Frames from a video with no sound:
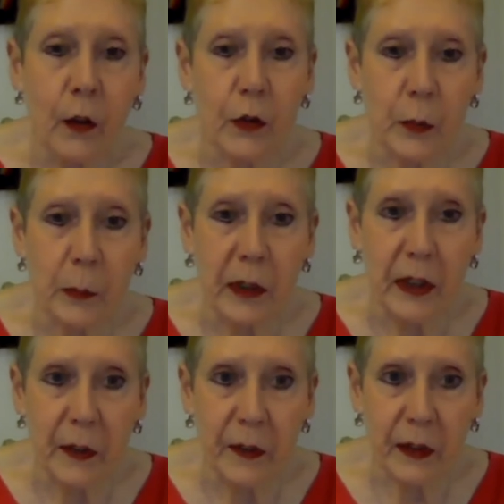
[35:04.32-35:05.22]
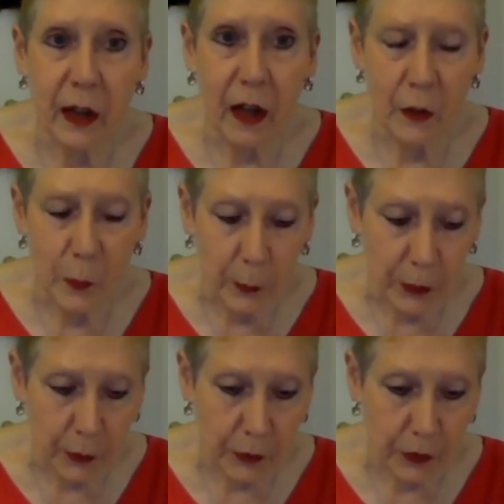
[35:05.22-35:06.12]
could you please
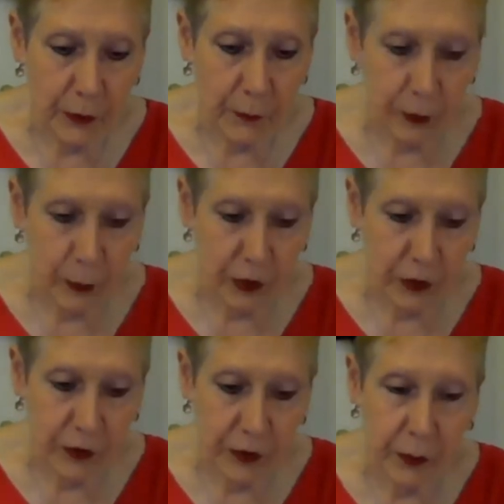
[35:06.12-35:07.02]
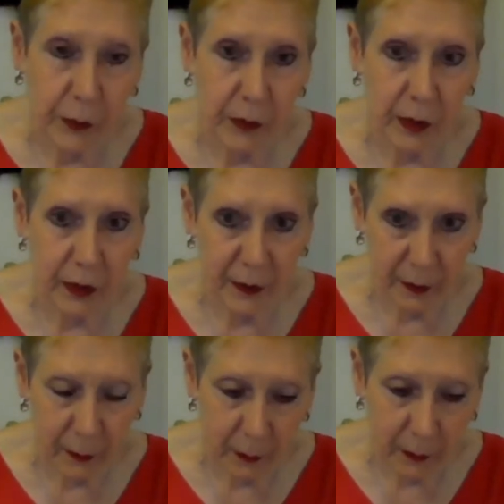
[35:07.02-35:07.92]
unmute if you wish to
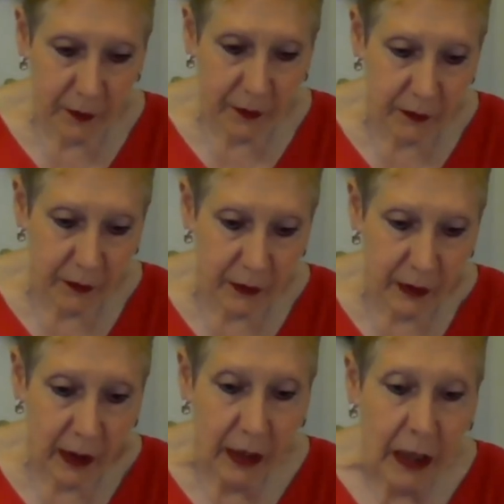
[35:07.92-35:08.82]
ask a question,